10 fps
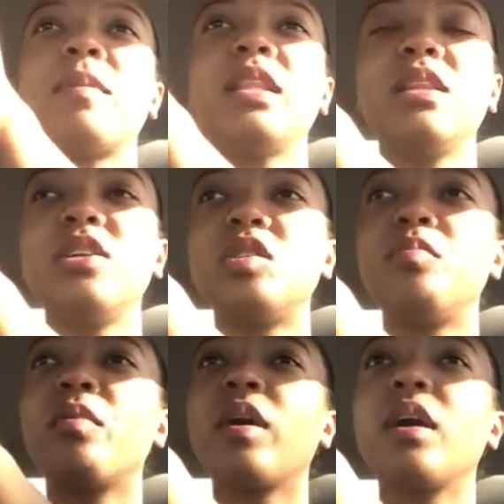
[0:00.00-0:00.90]
my lunch
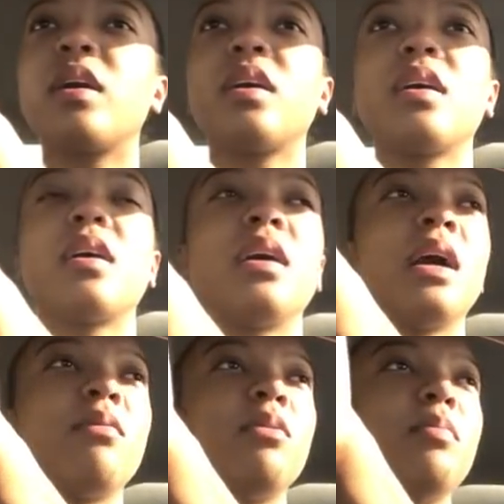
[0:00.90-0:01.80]
break,
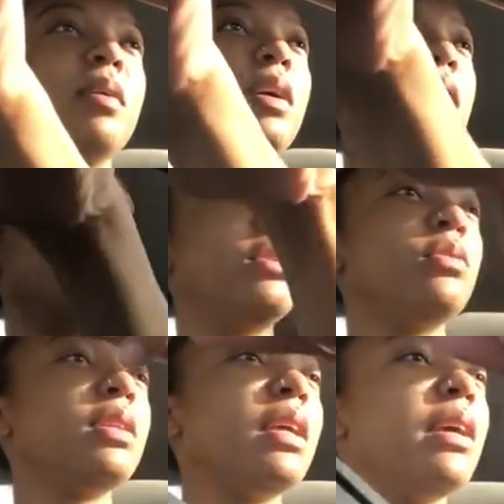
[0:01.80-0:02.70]
I will be
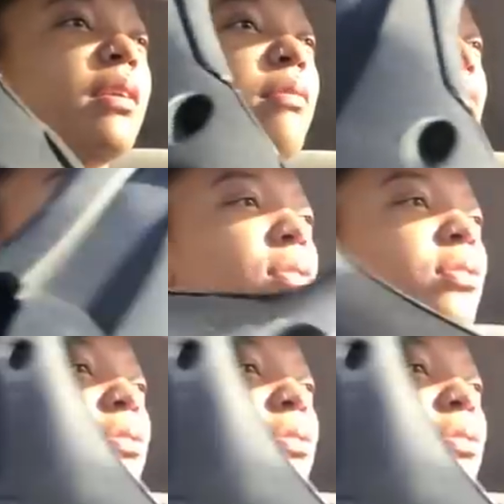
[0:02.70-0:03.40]
doing the interview.